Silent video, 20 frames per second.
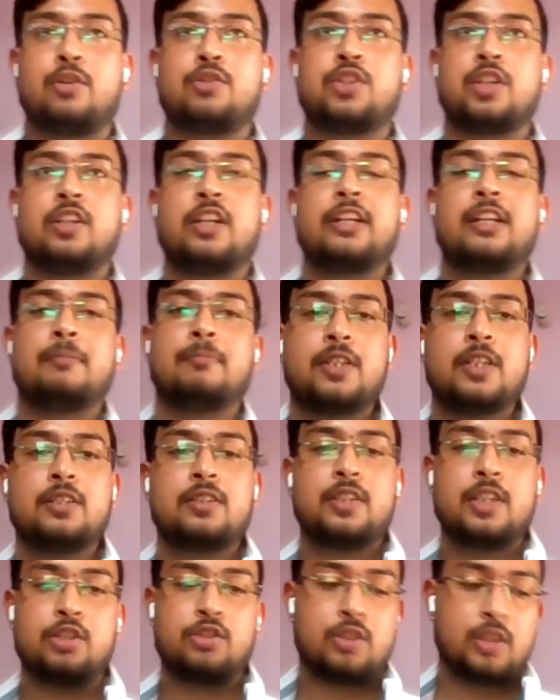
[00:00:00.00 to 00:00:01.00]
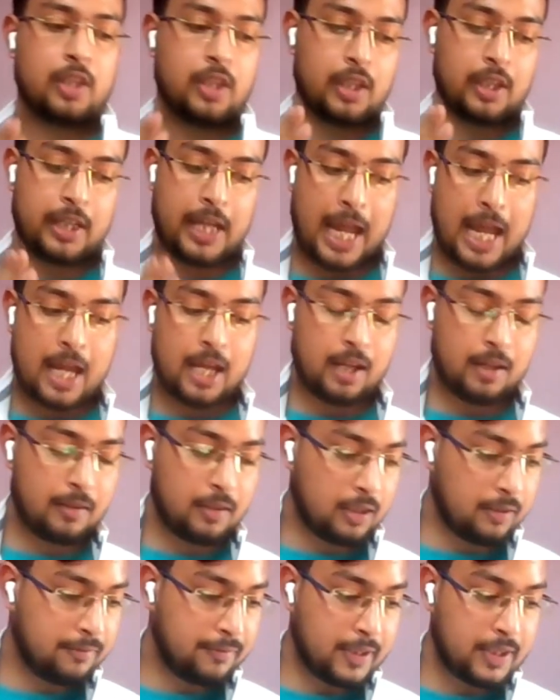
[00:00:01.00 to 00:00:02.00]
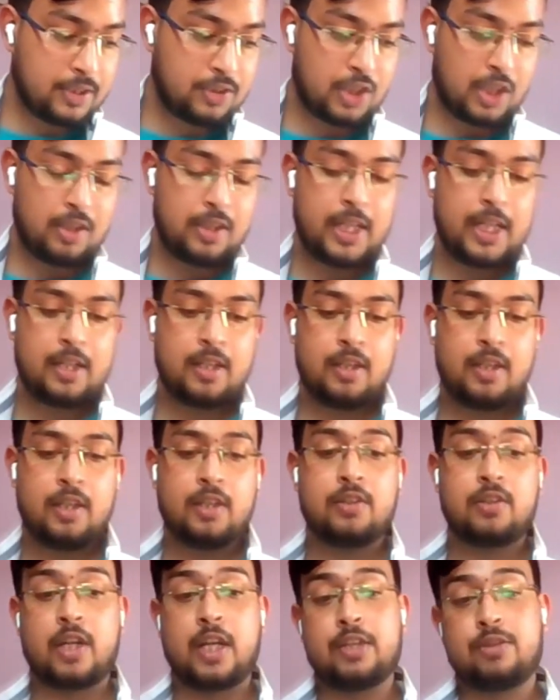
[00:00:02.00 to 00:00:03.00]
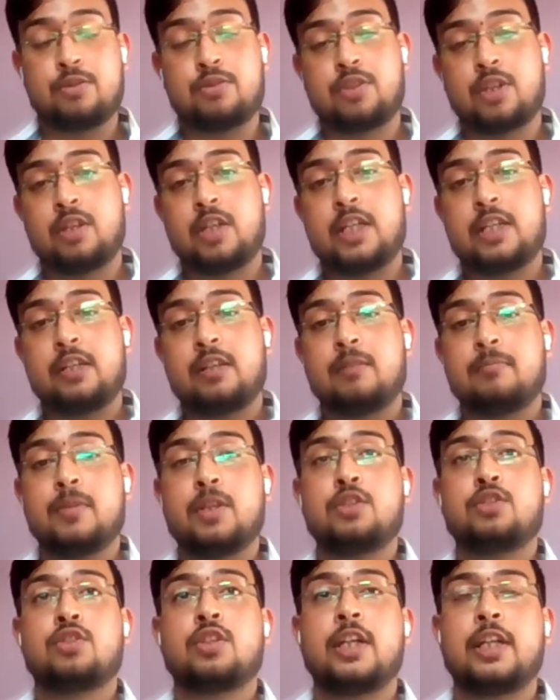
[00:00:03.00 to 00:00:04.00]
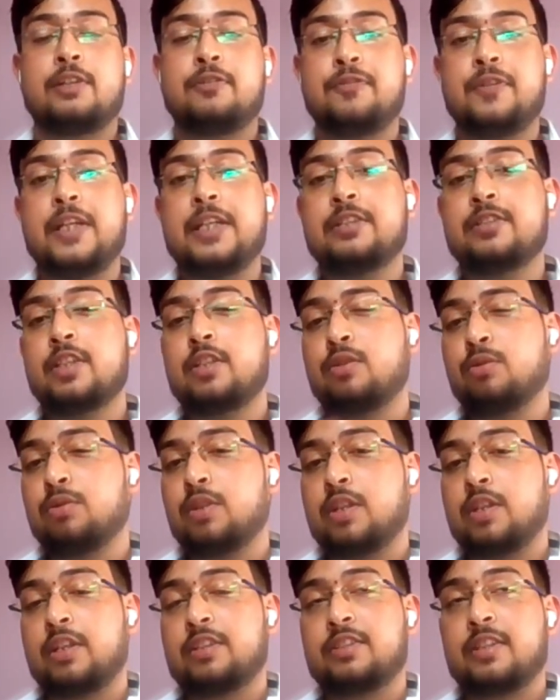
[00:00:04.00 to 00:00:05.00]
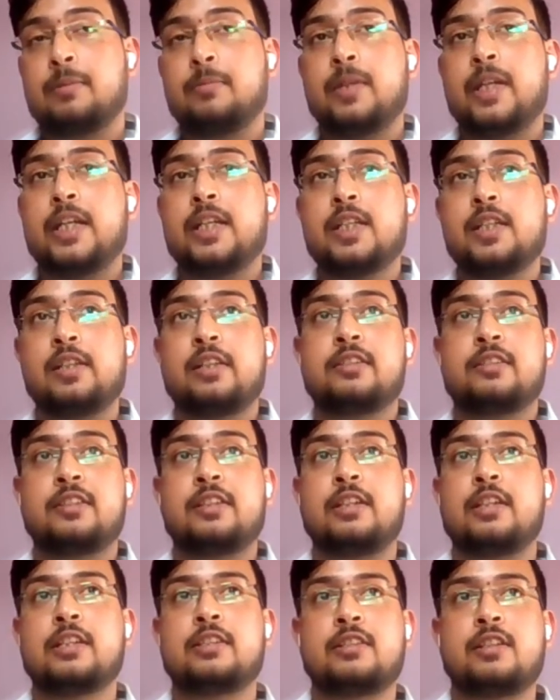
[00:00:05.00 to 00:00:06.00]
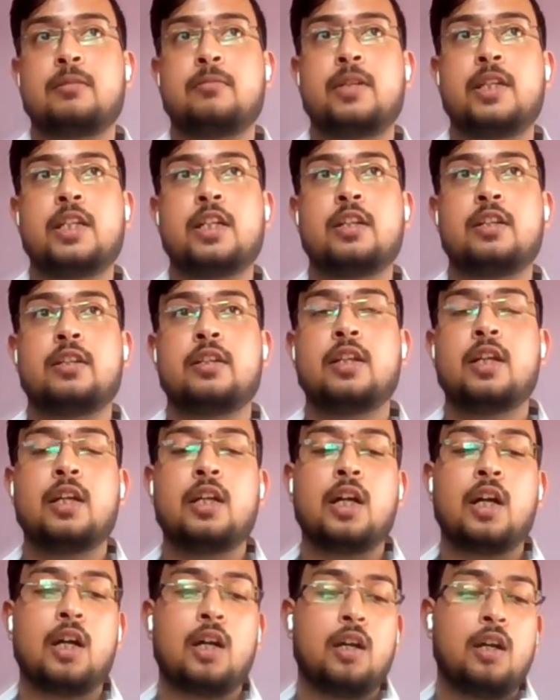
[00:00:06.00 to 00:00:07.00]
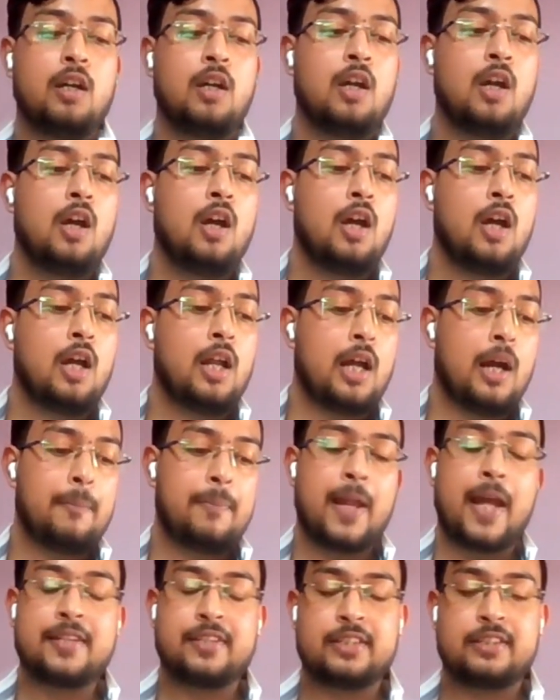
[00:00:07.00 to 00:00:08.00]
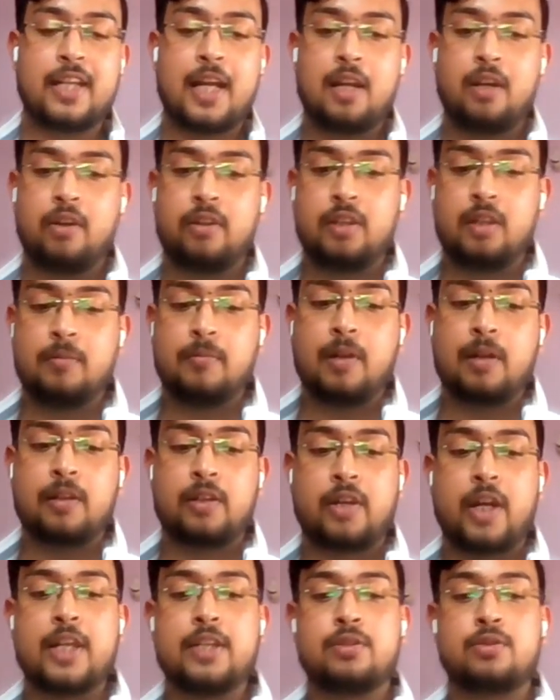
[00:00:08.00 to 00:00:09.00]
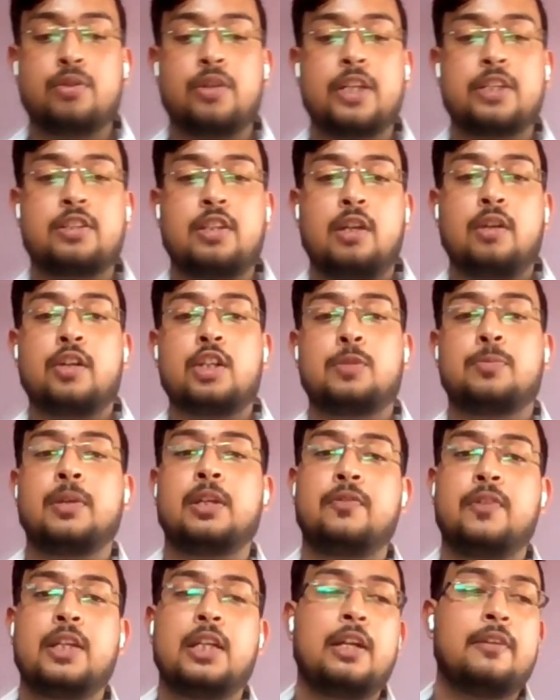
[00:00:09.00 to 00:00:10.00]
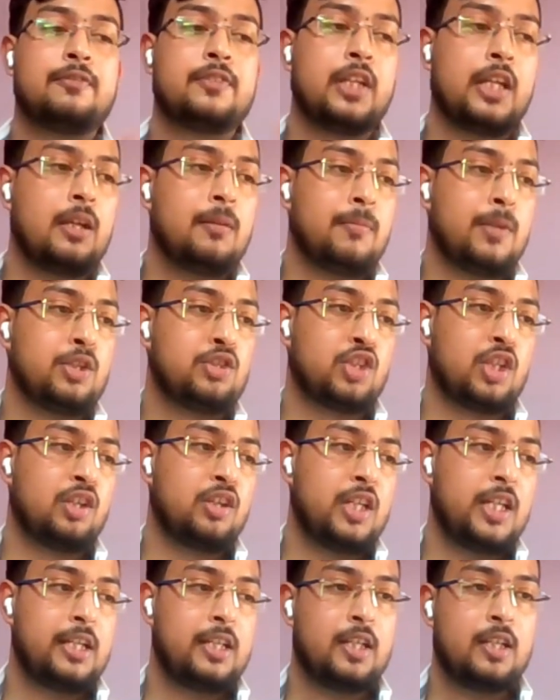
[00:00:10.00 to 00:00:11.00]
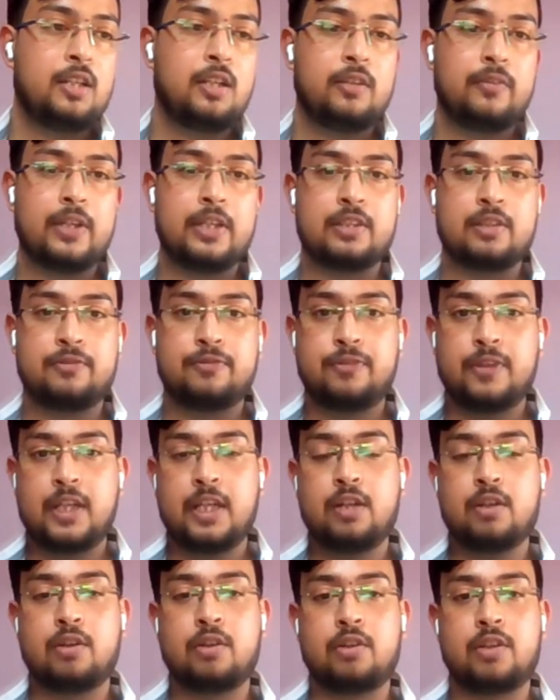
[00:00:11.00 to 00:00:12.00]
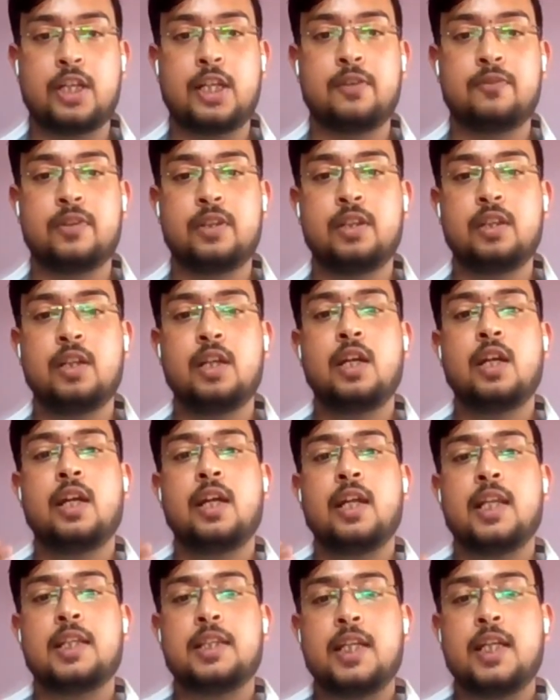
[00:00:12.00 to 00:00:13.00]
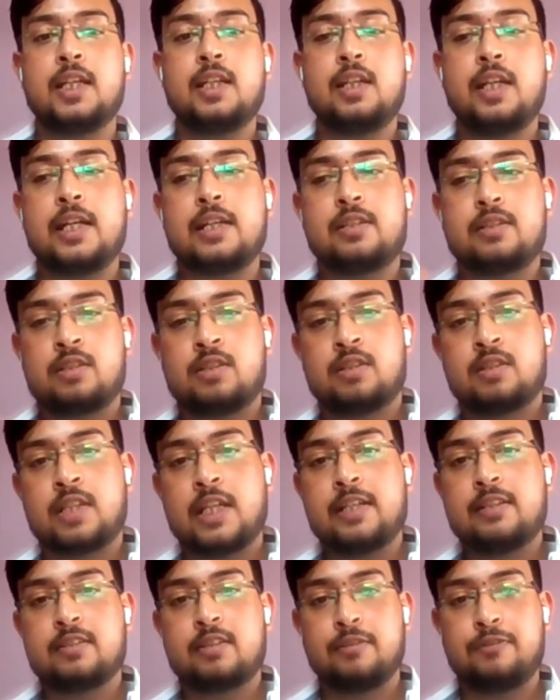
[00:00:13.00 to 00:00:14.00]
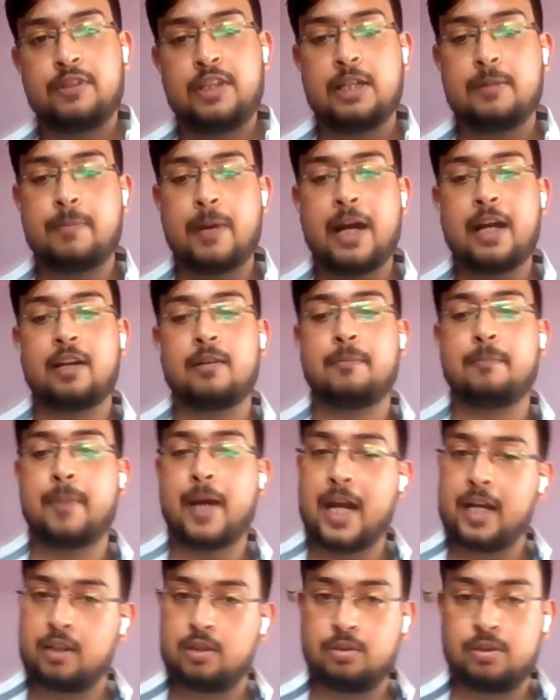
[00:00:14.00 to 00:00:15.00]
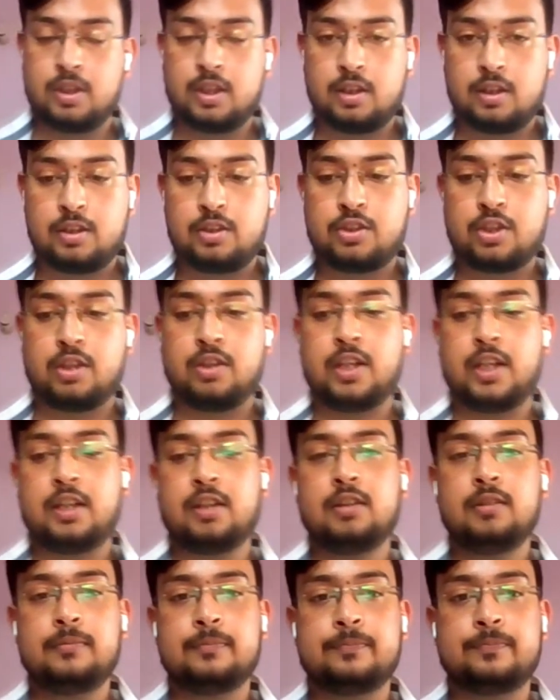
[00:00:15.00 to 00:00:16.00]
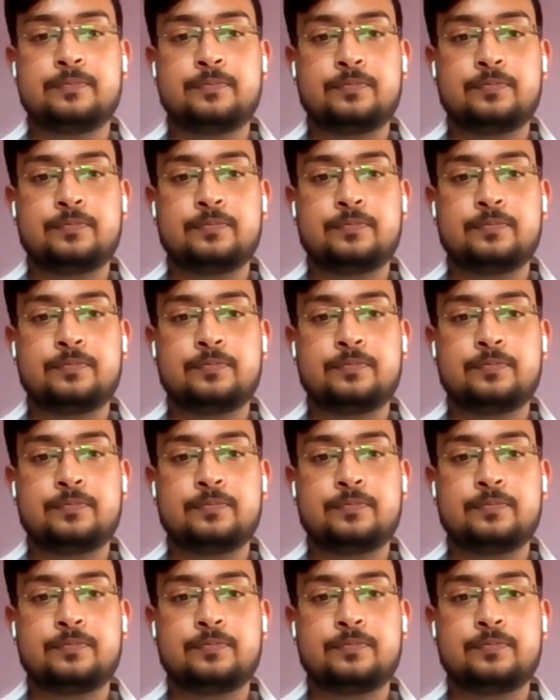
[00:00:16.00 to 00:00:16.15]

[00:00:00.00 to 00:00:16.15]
to generate images. The first generator tries to generate an image. It feeds it to the discriminator. This discriminator applies its algorithm, tries to distinguish between if the image generated is a fake or real one. Then it sends the feedback back to the generator.